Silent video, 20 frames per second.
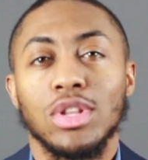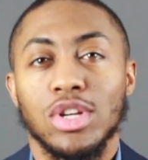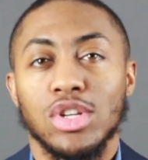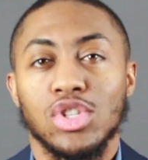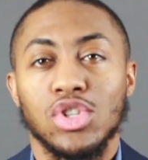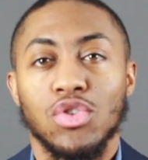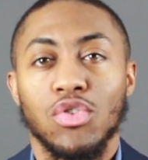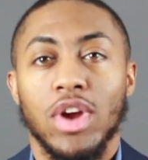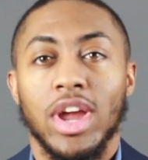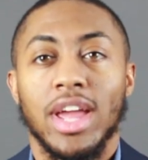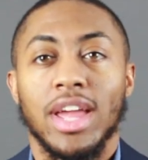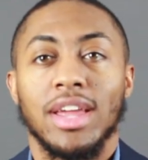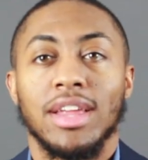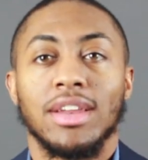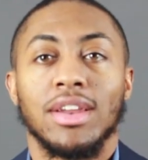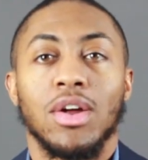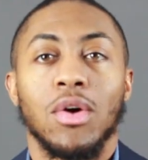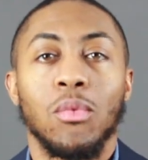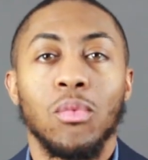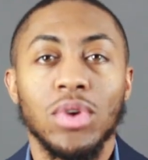looks great
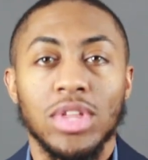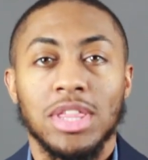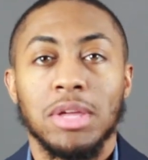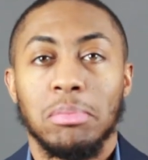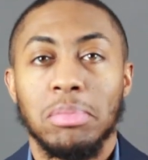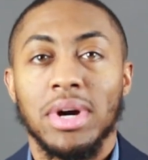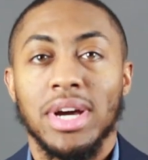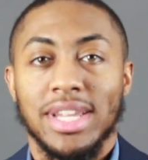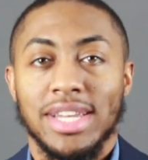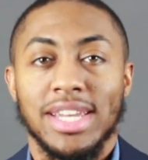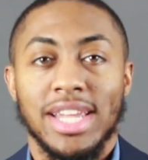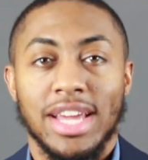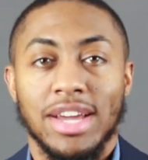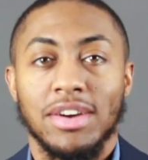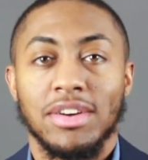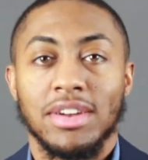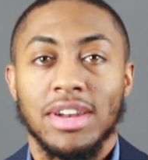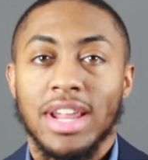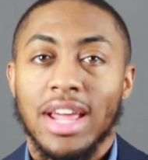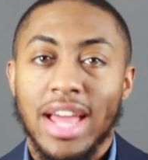with a button
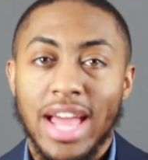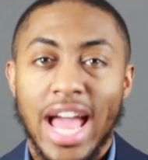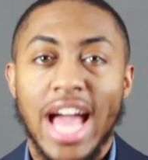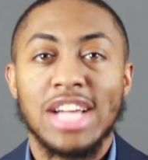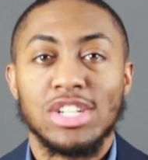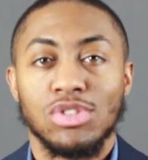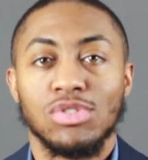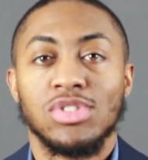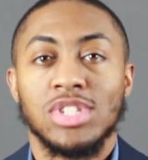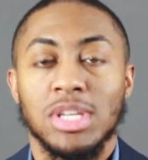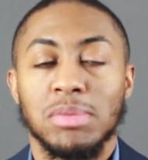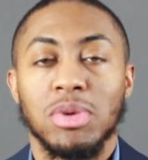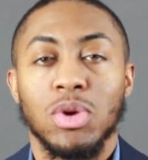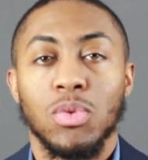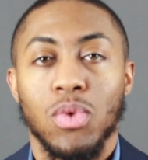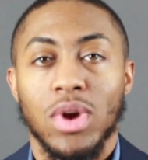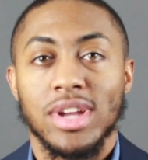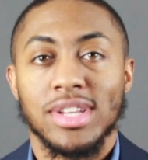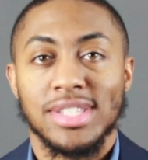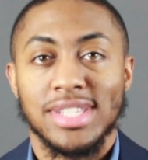down as you see me
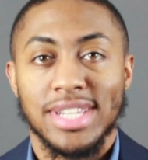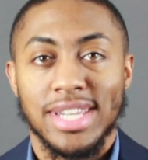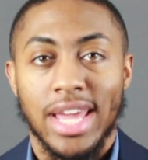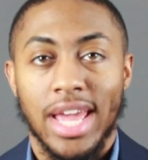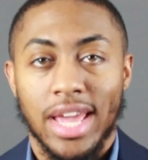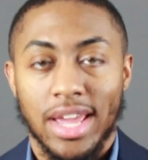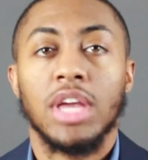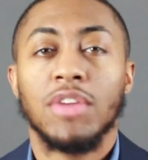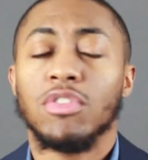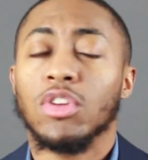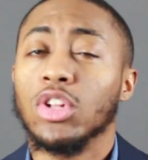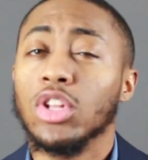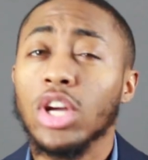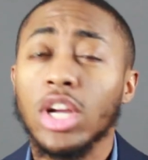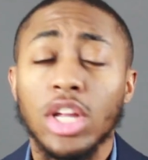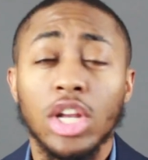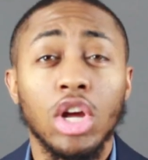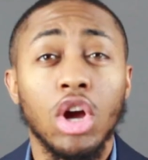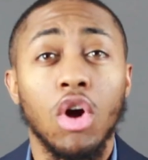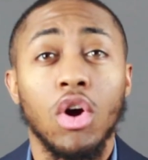wearing today. If you're
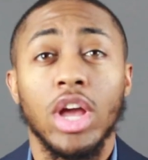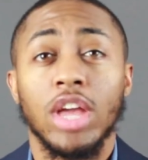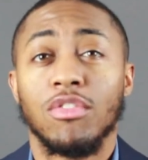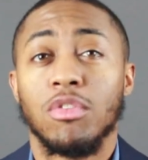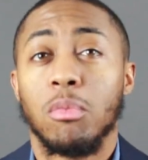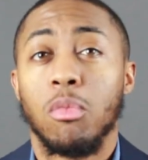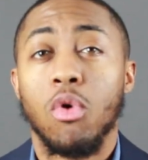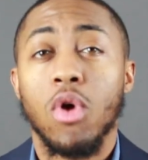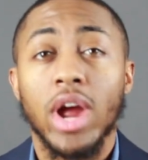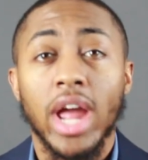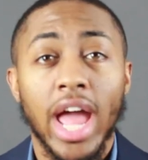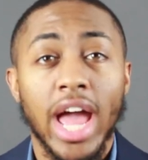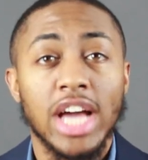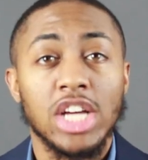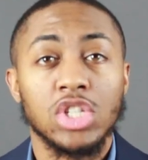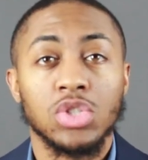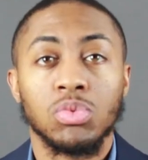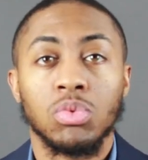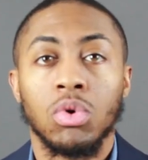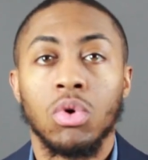looking to go even more
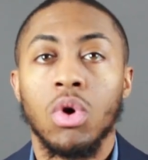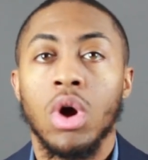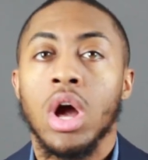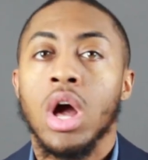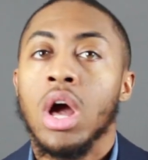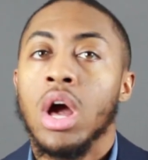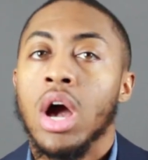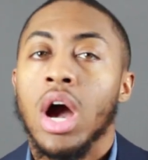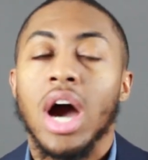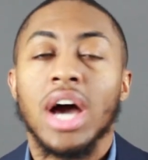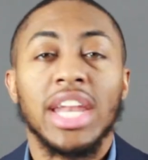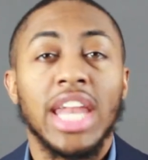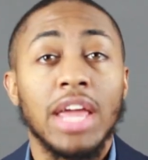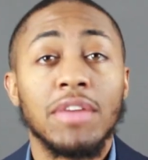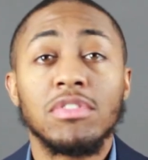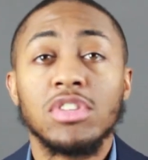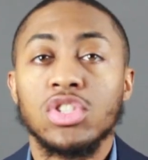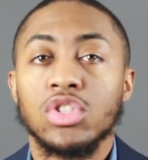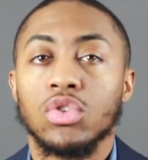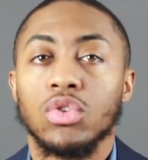casual, a
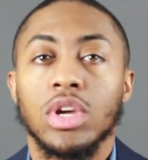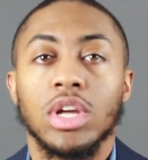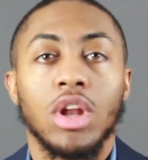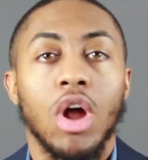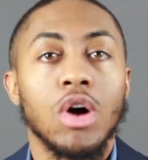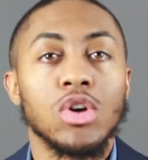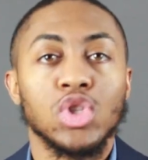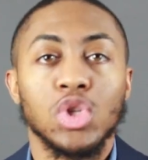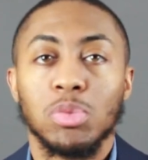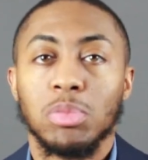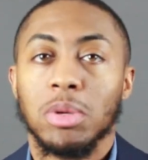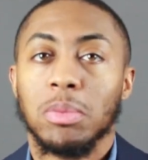navy suit can also